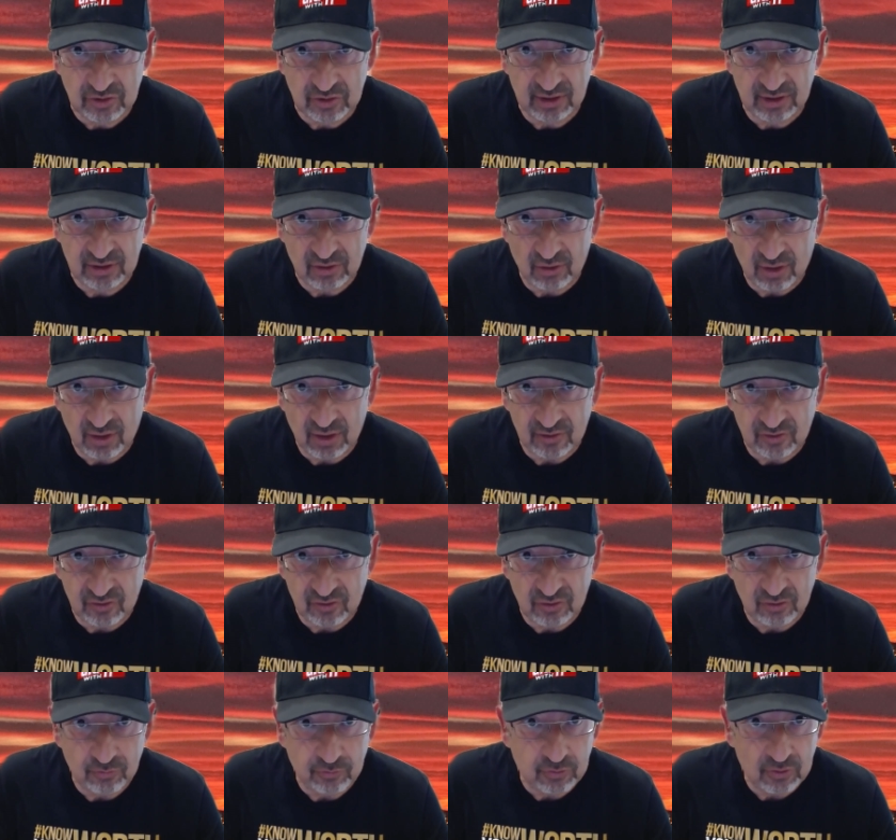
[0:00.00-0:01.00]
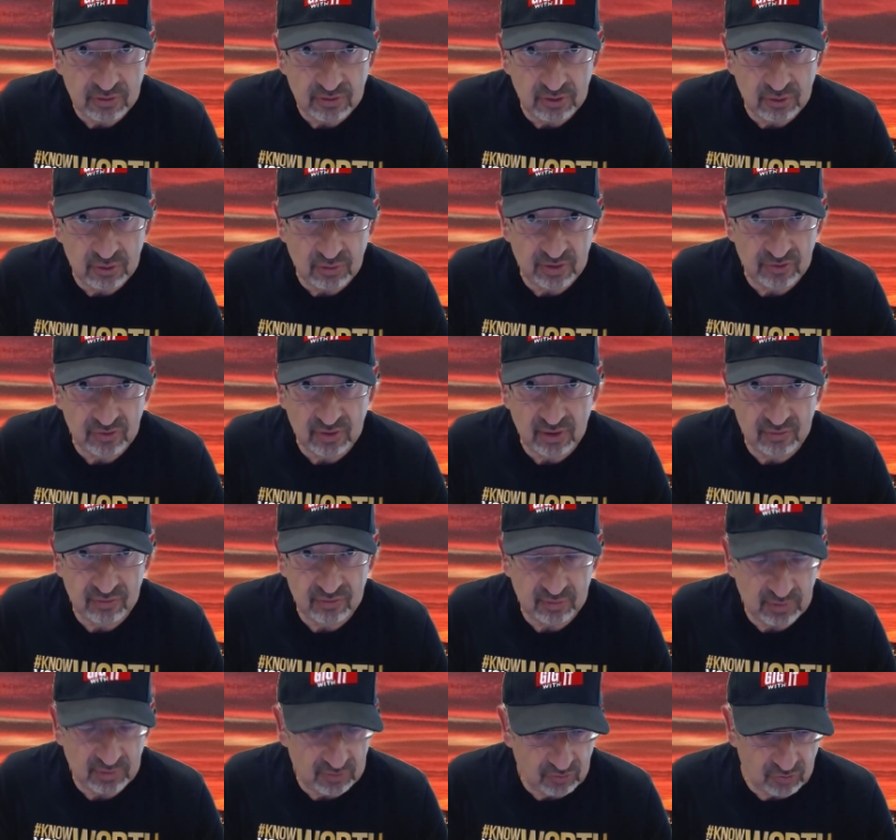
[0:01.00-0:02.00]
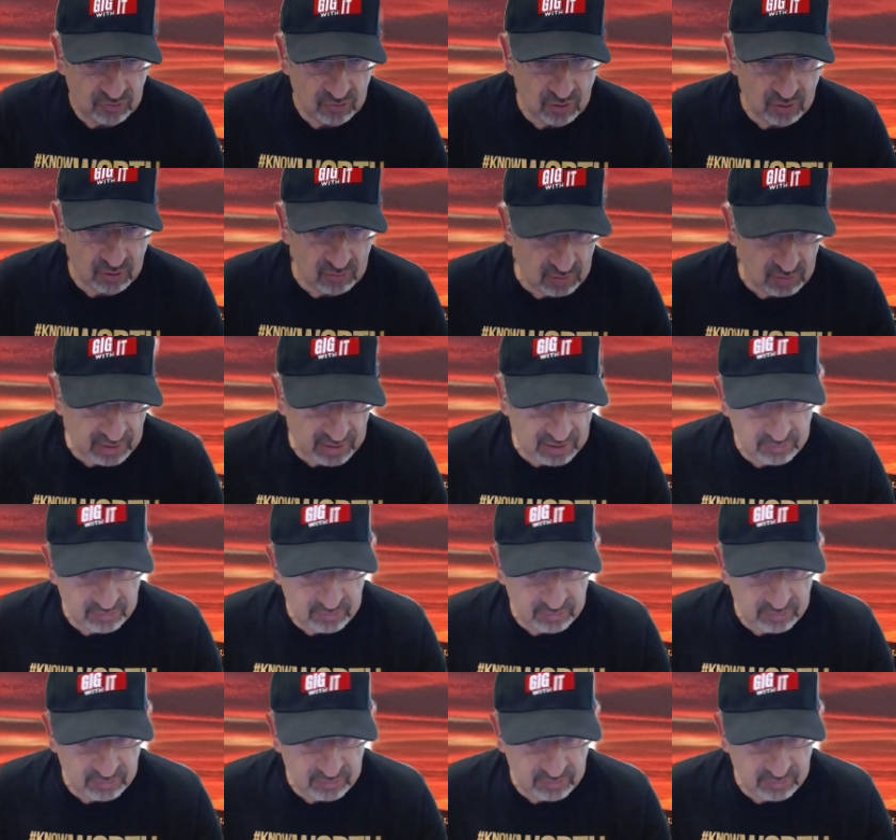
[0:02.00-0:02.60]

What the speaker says: rate cost for the U.S. government. So I